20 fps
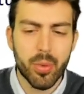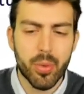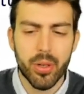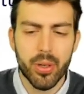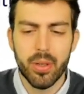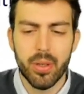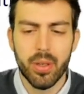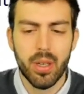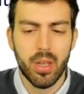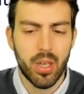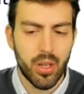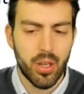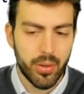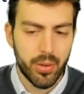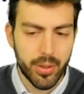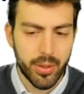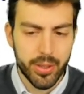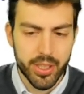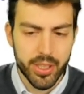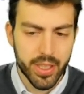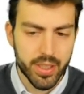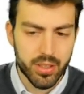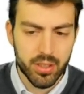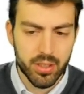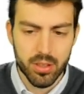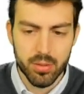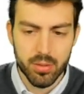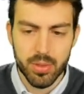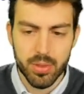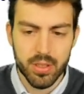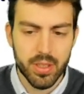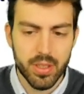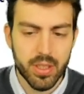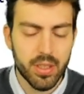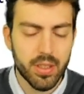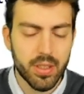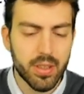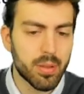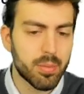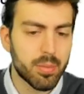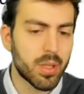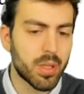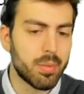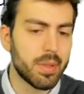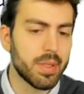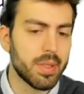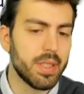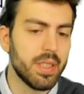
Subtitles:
which has some material properties here.